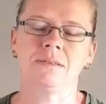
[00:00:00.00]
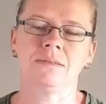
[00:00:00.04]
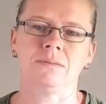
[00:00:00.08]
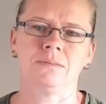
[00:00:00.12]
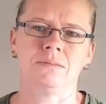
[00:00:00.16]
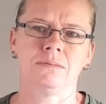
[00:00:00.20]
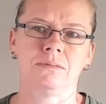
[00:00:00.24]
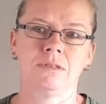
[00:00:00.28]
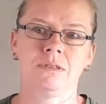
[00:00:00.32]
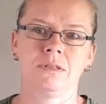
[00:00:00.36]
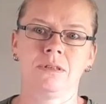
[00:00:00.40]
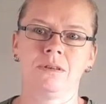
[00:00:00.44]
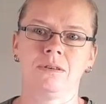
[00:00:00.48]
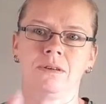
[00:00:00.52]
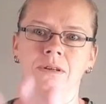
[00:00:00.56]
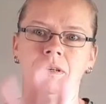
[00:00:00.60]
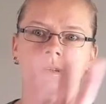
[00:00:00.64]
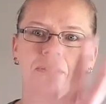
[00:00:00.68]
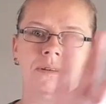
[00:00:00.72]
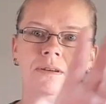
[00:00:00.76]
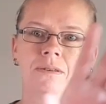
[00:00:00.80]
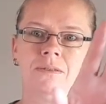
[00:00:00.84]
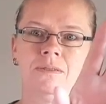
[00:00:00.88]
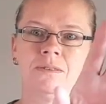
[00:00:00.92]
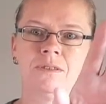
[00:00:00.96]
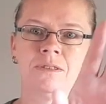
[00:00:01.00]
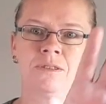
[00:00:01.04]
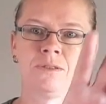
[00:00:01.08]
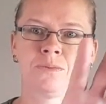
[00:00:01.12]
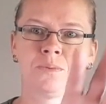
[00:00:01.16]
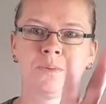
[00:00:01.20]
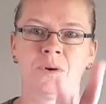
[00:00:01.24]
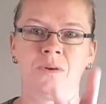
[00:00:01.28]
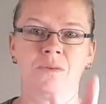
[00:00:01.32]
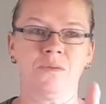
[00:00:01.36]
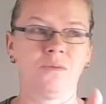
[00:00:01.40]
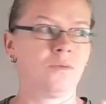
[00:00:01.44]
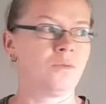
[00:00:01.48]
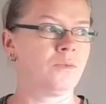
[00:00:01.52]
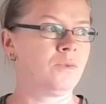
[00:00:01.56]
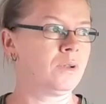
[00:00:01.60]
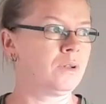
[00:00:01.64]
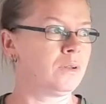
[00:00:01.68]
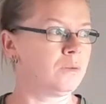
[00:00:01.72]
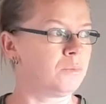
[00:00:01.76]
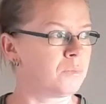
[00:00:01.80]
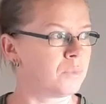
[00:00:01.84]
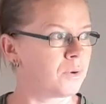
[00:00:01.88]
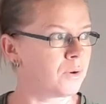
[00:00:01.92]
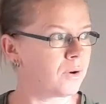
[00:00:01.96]
Oh, sorry, that just went
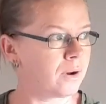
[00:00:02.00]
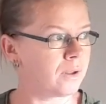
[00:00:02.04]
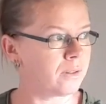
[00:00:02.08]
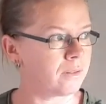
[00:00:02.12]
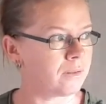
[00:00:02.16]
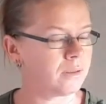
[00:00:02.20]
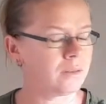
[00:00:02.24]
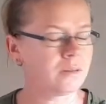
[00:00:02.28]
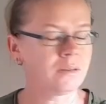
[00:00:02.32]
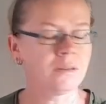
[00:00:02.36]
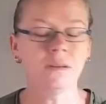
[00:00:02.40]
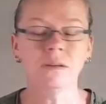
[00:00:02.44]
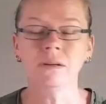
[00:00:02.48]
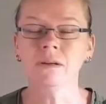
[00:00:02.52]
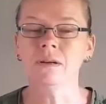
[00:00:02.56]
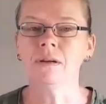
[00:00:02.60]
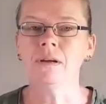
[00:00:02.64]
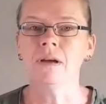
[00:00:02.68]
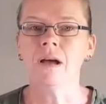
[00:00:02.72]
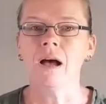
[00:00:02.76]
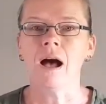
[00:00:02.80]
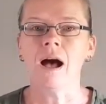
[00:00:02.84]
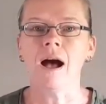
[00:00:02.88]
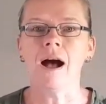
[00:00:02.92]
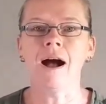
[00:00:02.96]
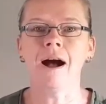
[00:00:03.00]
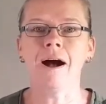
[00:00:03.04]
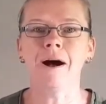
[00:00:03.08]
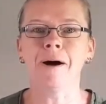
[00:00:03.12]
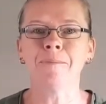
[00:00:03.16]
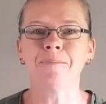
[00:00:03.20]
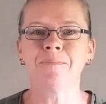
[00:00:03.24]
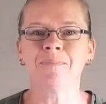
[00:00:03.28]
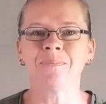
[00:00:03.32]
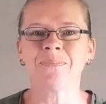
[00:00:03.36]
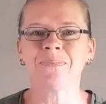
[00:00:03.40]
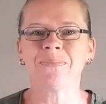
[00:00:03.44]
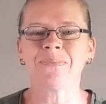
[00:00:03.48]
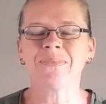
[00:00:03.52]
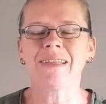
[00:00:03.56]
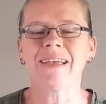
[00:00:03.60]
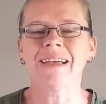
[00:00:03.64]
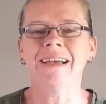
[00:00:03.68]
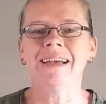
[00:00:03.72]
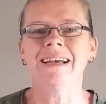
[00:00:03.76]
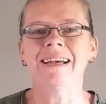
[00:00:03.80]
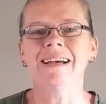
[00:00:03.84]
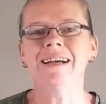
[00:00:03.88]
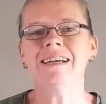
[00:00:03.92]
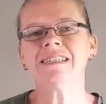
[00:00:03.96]
really bright then.
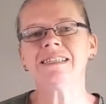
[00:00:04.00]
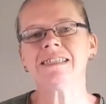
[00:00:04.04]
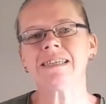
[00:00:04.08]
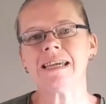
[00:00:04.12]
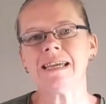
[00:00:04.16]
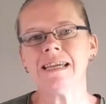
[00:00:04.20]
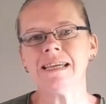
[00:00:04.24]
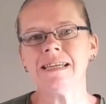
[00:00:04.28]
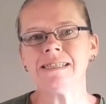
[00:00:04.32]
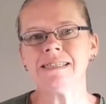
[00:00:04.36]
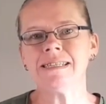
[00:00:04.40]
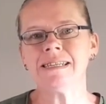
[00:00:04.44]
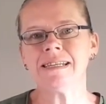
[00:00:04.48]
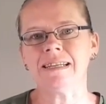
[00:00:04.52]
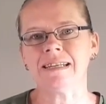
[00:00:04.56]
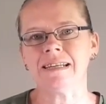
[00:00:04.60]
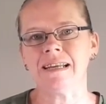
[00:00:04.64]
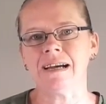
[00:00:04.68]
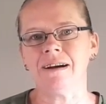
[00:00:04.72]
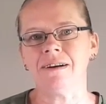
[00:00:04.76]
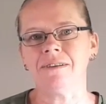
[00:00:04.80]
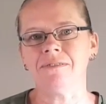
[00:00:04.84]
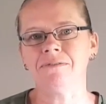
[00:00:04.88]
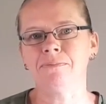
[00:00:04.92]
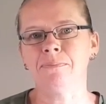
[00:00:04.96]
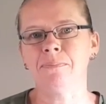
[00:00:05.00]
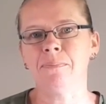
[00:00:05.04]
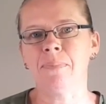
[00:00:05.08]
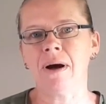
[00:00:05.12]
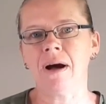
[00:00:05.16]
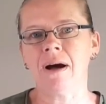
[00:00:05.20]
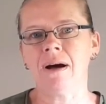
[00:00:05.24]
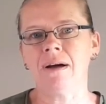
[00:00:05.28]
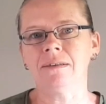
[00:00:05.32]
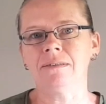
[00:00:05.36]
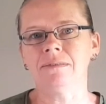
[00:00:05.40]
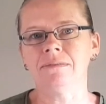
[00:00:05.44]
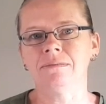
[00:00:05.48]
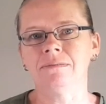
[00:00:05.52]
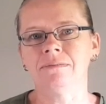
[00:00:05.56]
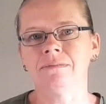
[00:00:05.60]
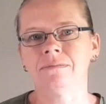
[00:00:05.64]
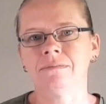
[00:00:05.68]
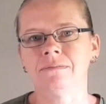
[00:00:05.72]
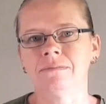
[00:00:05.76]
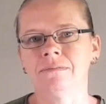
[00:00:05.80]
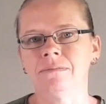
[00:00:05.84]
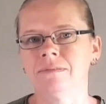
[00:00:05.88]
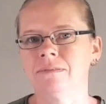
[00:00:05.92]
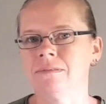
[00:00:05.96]
It's easy enough, but
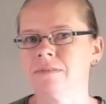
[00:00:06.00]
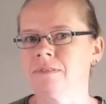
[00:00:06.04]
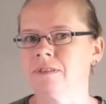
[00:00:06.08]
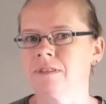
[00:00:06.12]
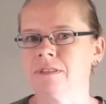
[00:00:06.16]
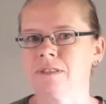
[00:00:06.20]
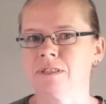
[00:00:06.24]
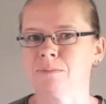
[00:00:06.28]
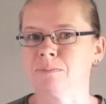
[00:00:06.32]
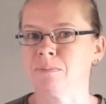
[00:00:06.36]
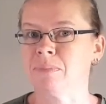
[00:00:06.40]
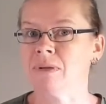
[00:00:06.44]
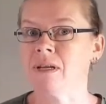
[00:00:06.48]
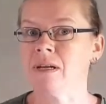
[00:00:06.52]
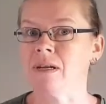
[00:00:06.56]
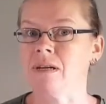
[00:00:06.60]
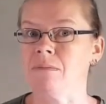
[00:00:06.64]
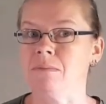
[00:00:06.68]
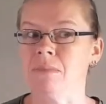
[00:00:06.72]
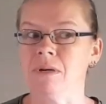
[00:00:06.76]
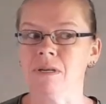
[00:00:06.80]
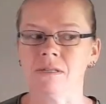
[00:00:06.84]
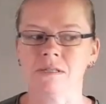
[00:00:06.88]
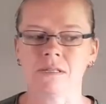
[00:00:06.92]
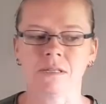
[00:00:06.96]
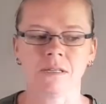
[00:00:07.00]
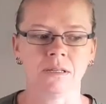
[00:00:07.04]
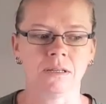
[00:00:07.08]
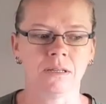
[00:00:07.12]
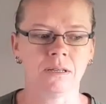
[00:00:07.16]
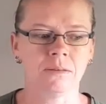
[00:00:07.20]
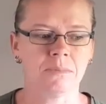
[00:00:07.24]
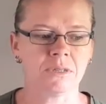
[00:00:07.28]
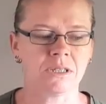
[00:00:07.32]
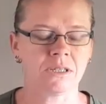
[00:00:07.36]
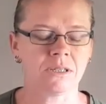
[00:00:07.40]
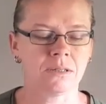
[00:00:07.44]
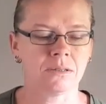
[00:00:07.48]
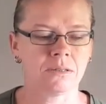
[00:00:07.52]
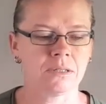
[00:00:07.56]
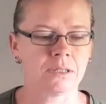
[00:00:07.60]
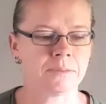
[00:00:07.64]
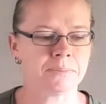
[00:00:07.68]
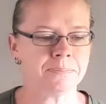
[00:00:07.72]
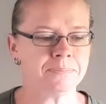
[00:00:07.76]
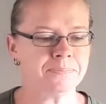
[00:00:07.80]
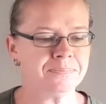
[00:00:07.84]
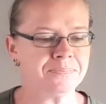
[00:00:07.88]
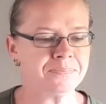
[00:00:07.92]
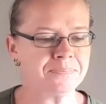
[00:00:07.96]
it's bloody messy, let me tell you.